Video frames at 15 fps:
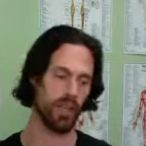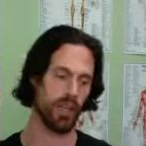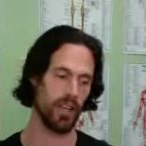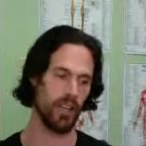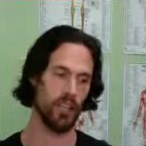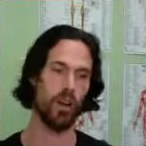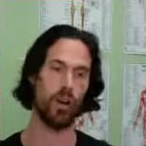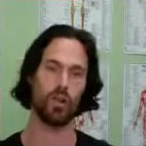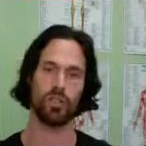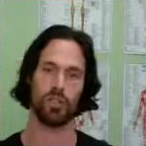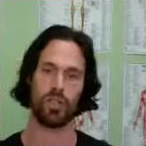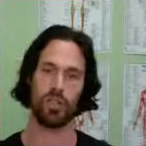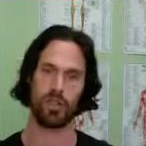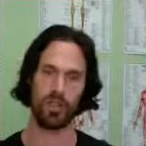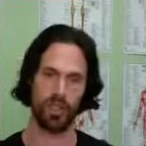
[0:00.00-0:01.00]
and
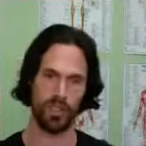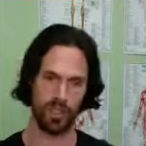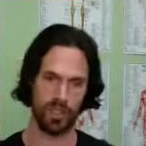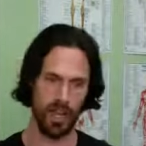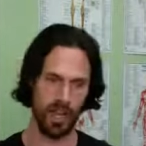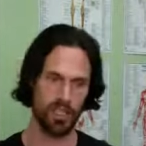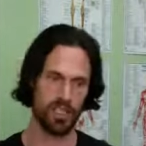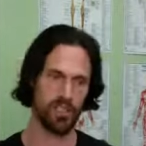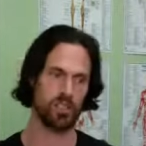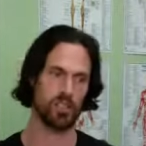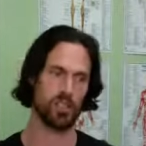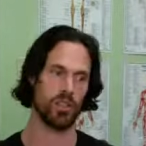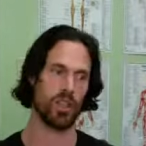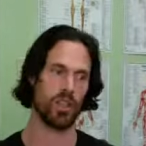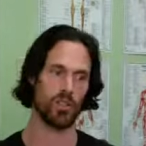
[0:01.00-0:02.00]
knows the tests,
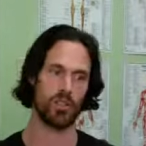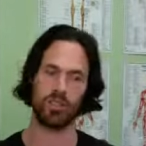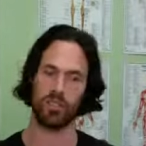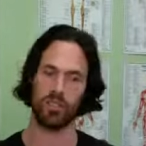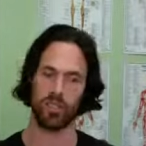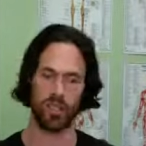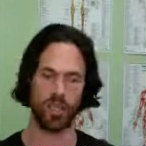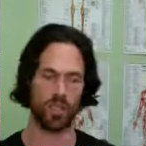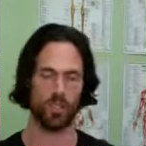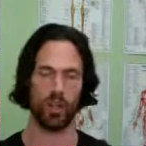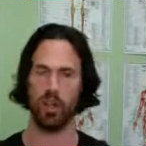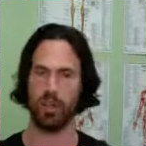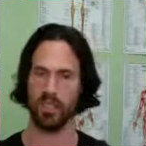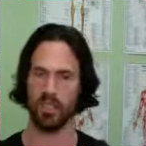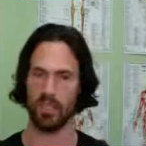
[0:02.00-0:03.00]
so that you can just like
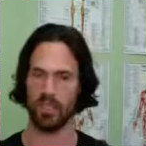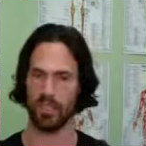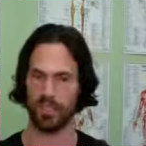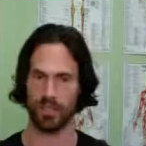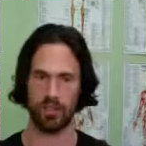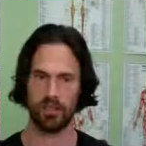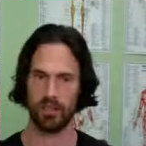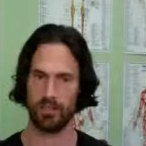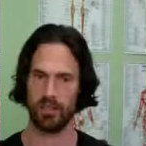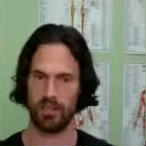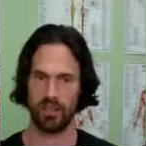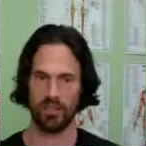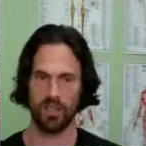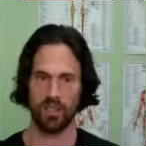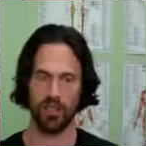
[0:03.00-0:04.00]
target these
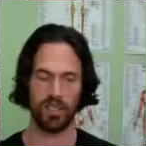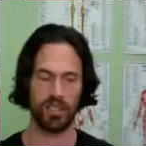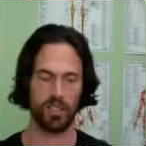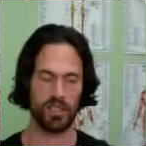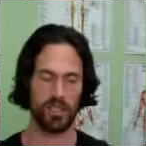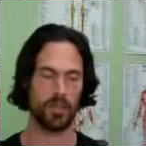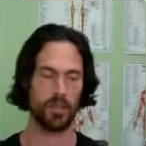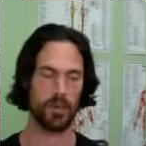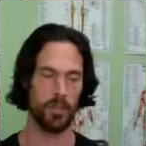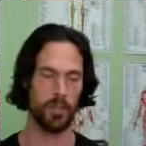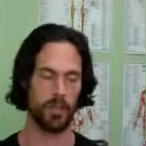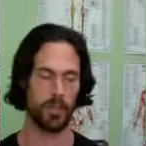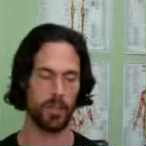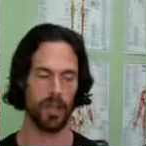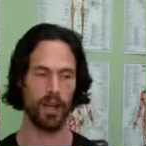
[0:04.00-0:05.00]
specific things. And
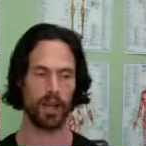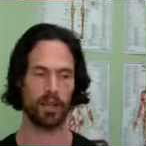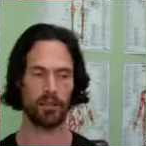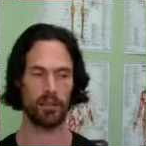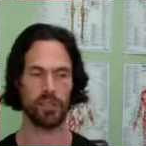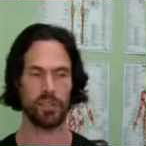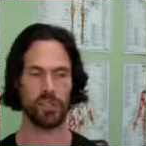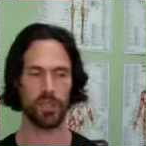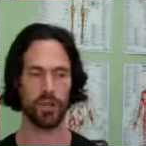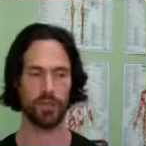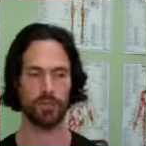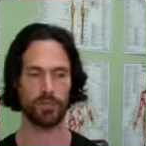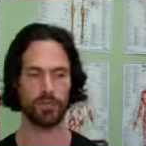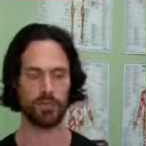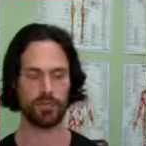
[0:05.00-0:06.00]
so